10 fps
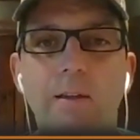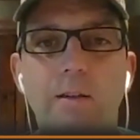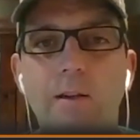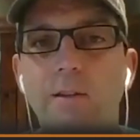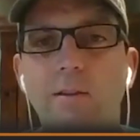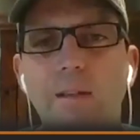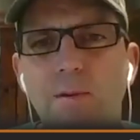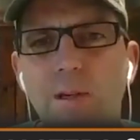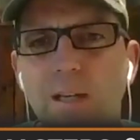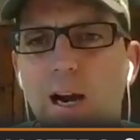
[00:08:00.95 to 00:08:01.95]
Because he's going to
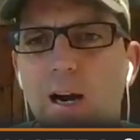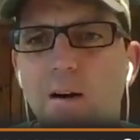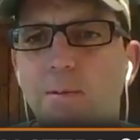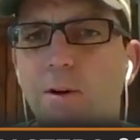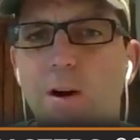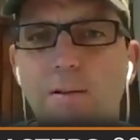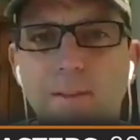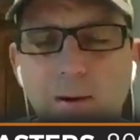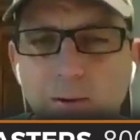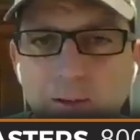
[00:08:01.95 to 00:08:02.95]
retirable off
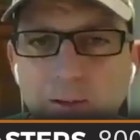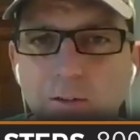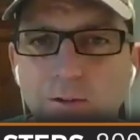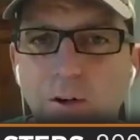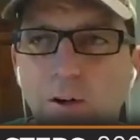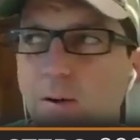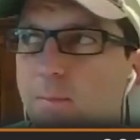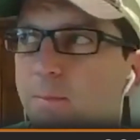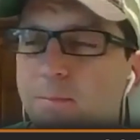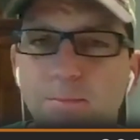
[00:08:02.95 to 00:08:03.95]
that one. If he doesn't screw up, if
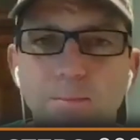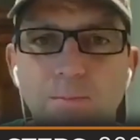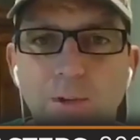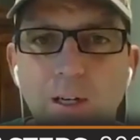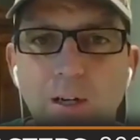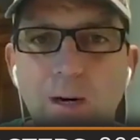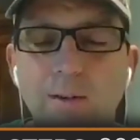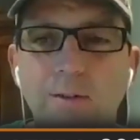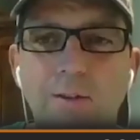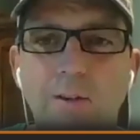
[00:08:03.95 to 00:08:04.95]
he doesn't
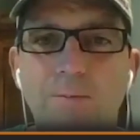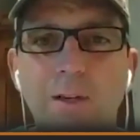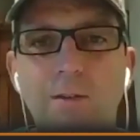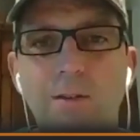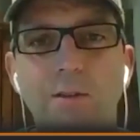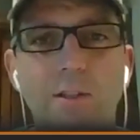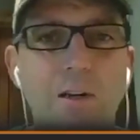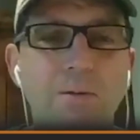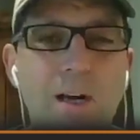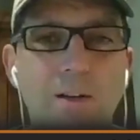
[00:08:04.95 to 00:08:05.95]
raise his expenses and
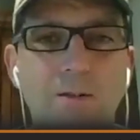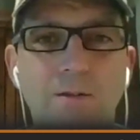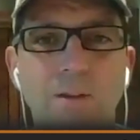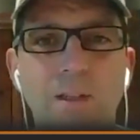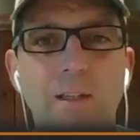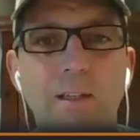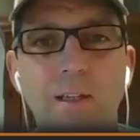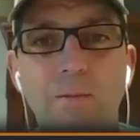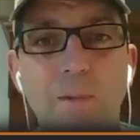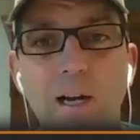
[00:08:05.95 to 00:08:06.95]
go nuts
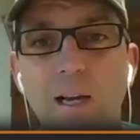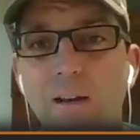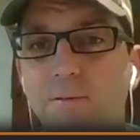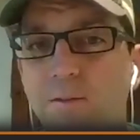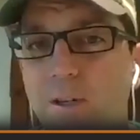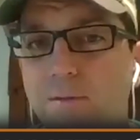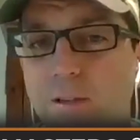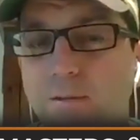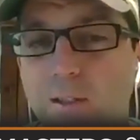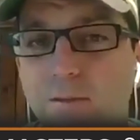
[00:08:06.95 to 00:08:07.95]
and buy
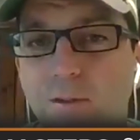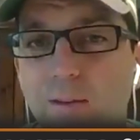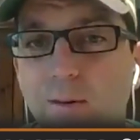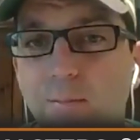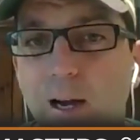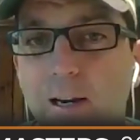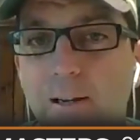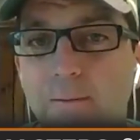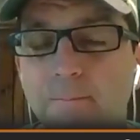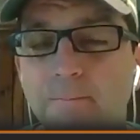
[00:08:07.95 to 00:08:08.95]
F-350s for
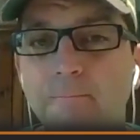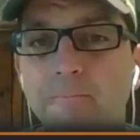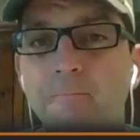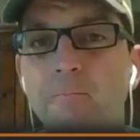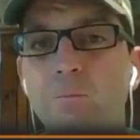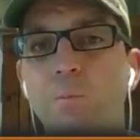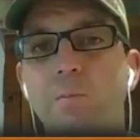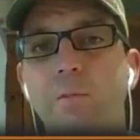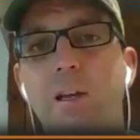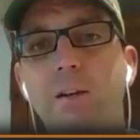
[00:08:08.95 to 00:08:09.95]
everybody
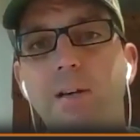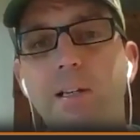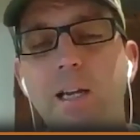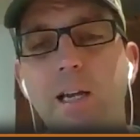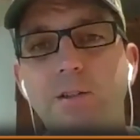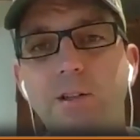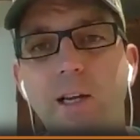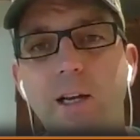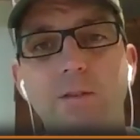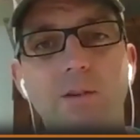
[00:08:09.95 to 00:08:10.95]
and a vacation
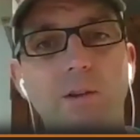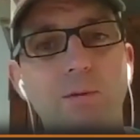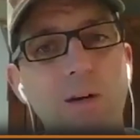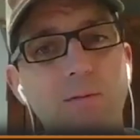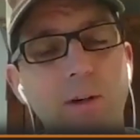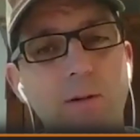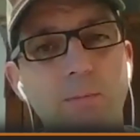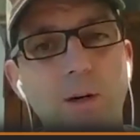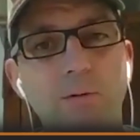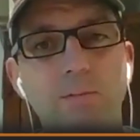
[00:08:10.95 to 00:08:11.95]
house and a wave runner
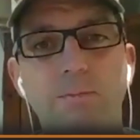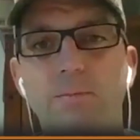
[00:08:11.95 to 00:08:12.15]
boat,